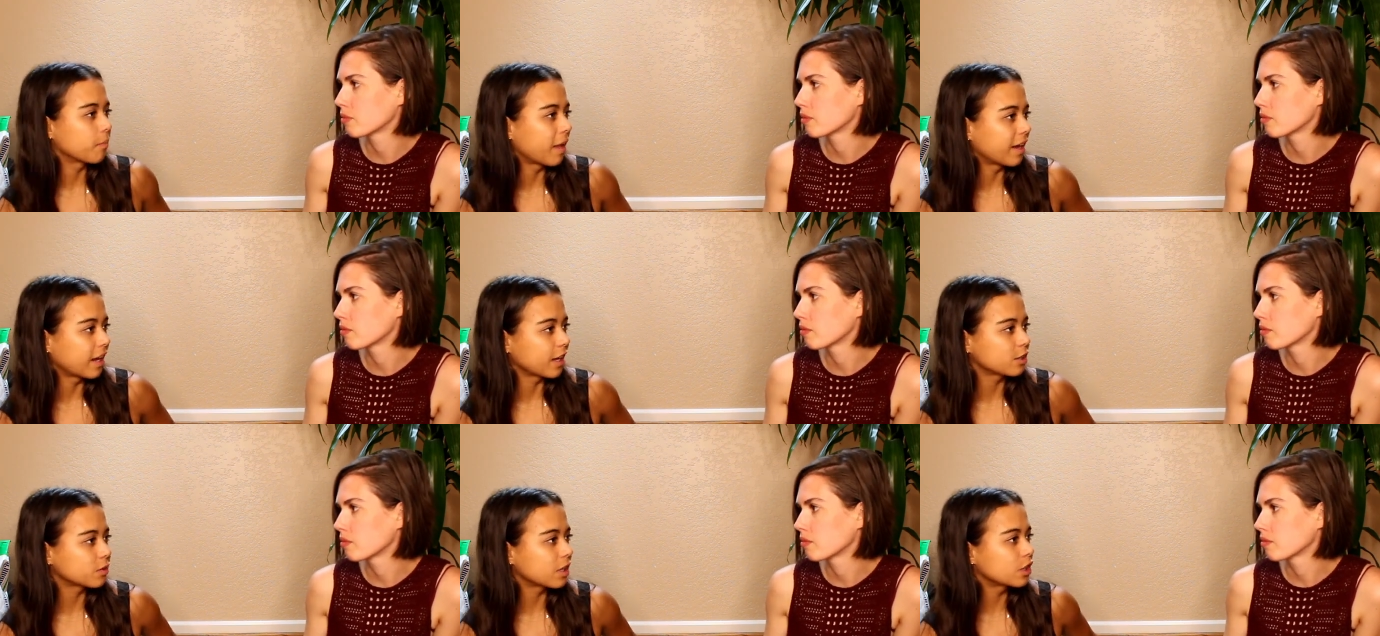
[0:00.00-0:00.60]
Speaker 1: My
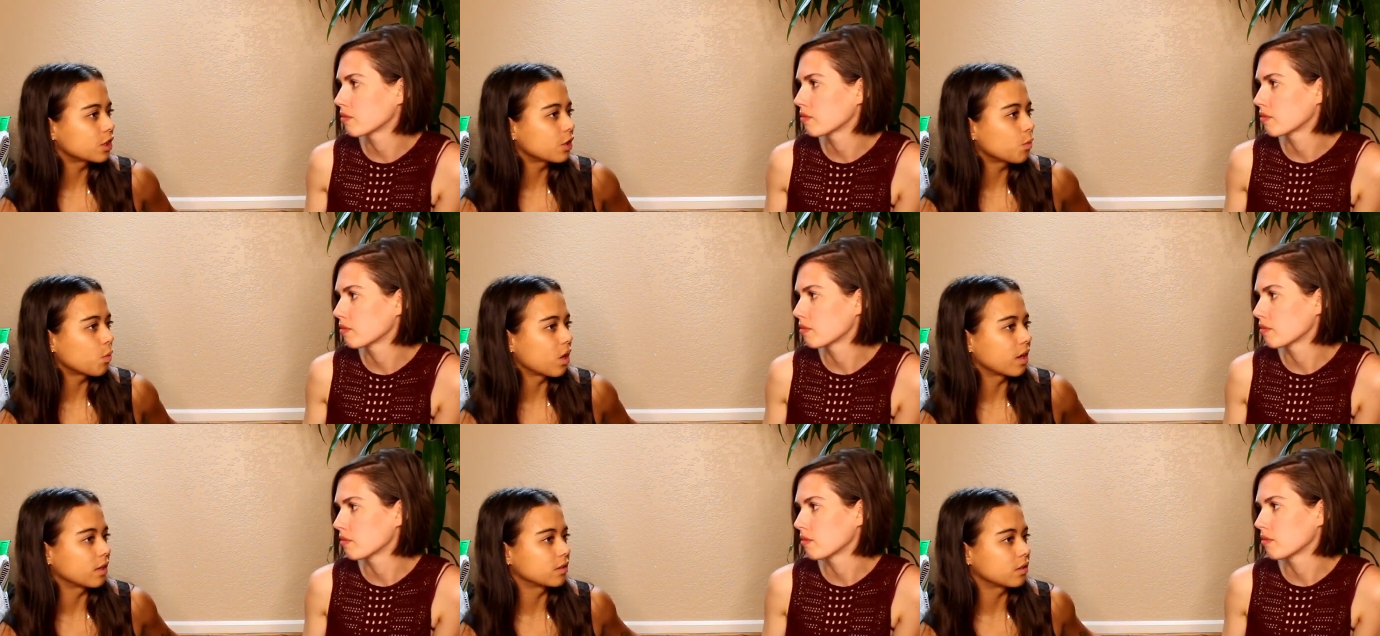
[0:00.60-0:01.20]
next question
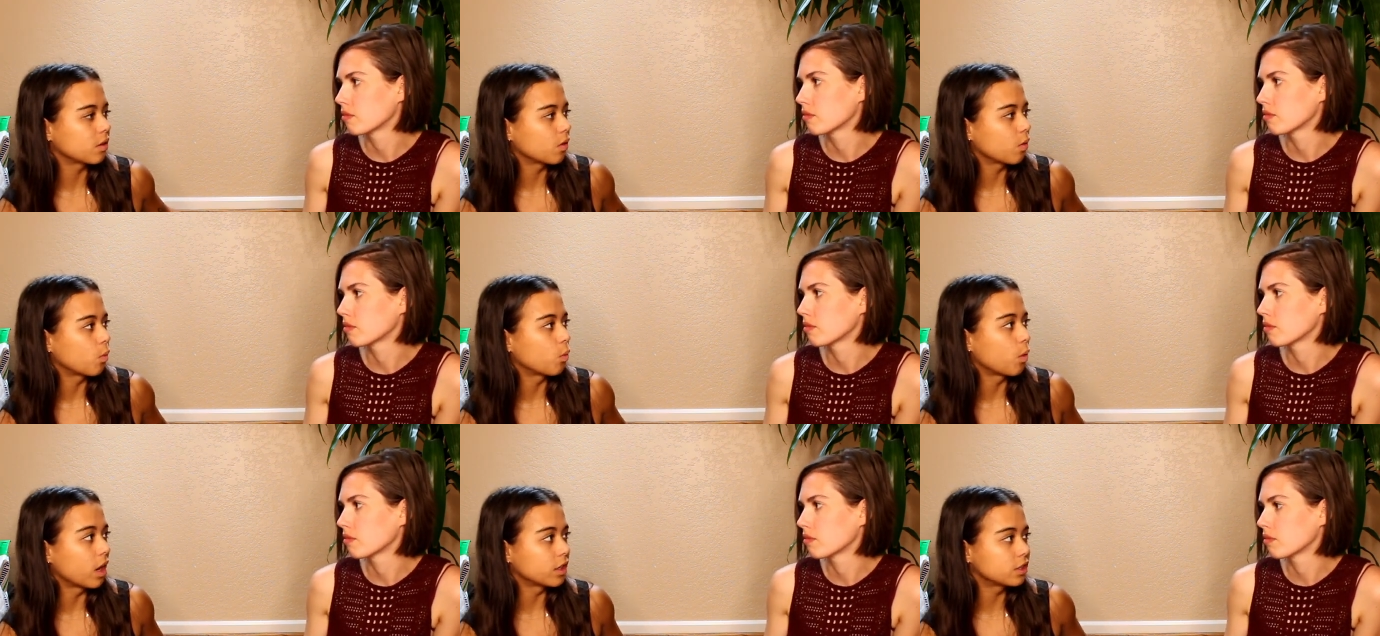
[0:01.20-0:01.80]
was,
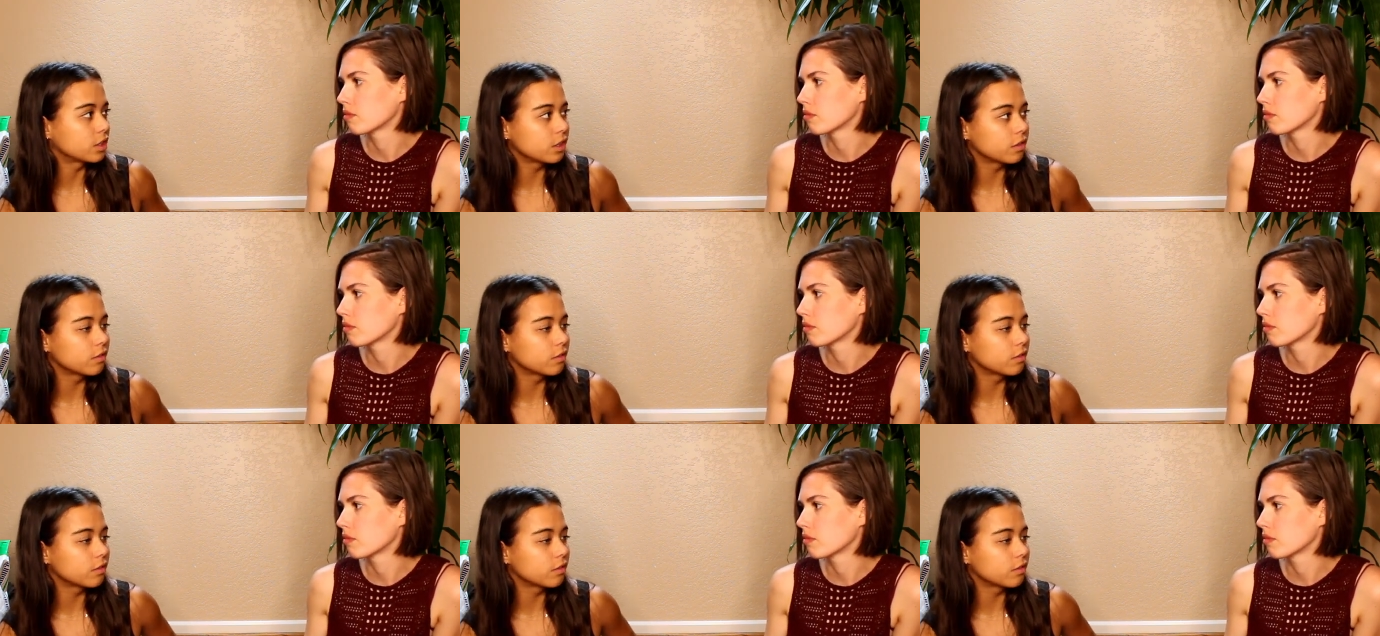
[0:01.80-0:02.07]
what do